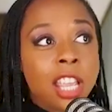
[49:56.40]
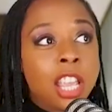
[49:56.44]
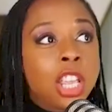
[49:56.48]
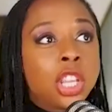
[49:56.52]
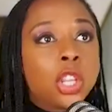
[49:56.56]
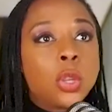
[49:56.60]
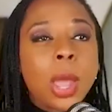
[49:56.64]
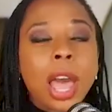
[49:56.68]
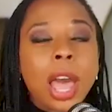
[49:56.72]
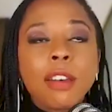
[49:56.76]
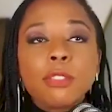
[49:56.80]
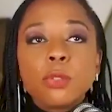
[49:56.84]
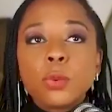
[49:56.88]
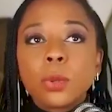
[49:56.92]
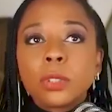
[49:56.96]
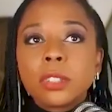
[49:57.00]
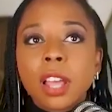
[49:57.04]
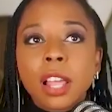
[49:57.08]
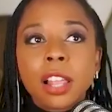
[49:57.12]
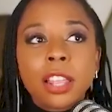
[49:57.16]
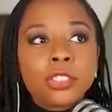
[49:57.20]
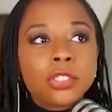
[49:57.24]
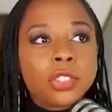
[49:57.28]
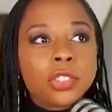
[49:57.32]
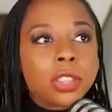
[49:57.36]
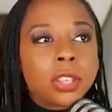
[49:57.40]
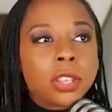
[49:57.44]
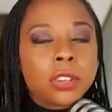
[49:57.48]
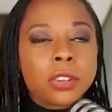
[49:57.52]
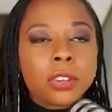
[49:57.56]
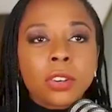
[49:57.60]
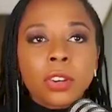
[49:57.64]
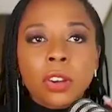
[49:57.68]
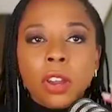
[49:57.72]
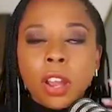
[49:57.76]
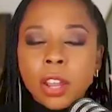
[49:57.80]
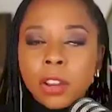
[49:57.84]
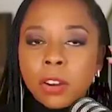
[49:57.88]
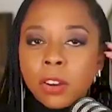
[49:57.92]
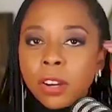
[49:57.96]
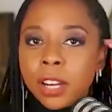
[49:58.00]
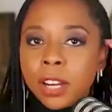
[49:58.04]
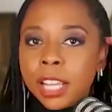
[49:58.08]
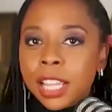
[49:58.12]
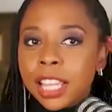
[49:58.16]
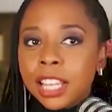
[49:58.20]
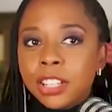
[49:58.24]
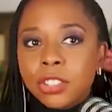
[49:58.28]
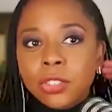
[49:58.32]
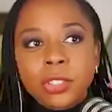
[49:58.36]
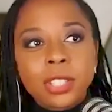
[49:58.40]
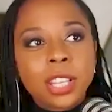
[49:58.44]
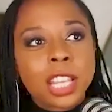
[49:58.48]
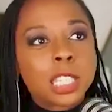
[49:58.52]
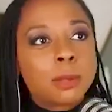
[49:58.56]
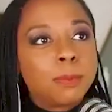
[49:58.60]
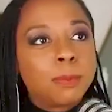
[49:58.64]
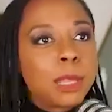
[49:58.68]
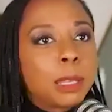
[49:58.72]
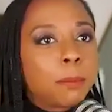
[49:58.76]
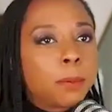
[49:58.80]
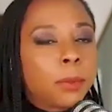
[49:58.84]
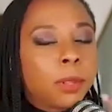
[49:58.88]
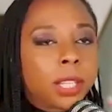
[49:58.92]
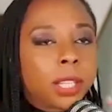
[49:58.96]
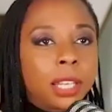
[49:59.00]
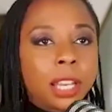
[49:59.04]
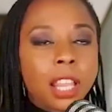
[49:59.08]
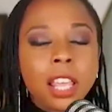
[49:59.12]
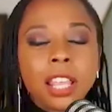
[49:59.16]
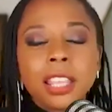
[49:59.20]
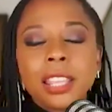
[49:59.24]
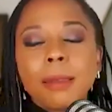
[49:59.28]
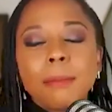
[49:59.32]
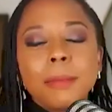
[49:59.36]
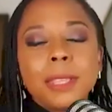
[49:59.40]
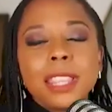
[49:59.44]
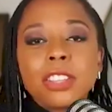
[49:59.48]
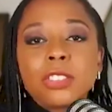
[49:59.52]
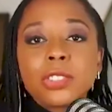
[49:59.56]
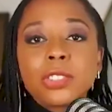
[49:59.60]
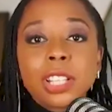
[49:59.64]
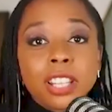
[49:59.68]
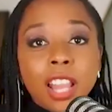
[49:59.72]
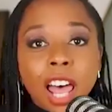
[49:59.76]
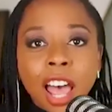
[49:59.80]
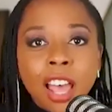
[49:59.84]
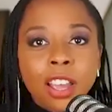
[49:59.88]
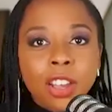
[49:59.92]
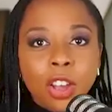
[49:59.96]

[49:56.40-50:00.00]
You have to acknowledge that there are intersex people, and I mean, there's a lot